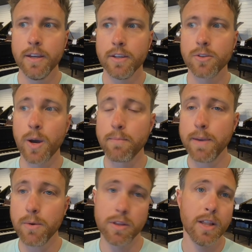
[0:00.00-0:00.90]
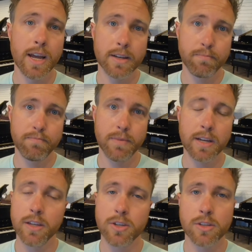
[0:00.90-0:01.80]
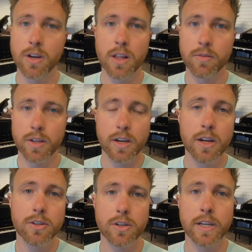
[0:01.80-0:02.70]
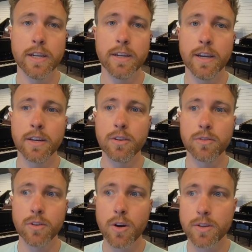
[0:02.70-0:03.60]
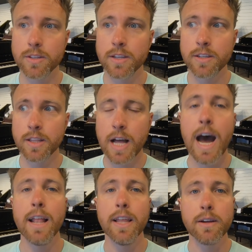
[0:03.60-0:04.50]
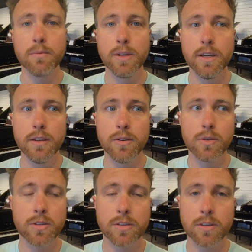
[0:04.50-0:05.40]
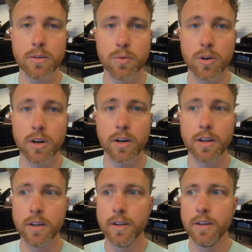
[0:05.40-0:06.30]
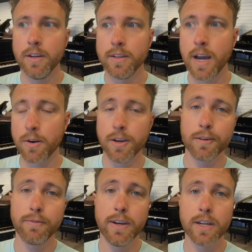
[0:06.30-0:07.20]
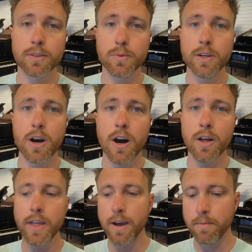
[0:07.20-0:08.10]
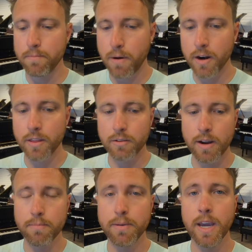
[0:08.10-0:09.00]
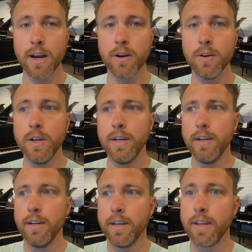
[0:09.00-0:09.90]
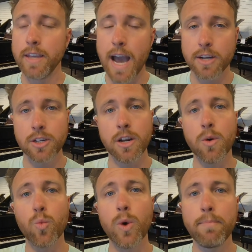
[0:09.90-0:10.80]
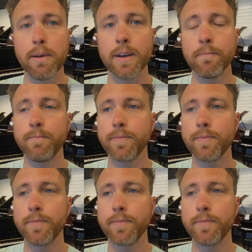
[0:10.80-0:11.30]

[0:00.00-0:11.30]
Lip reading: So I meet with a lot of technicians all over the country, and you'll notice this a lot. Like, we use the word, down here in Phoenix, we call the part of the grand piano and the action a whippin'.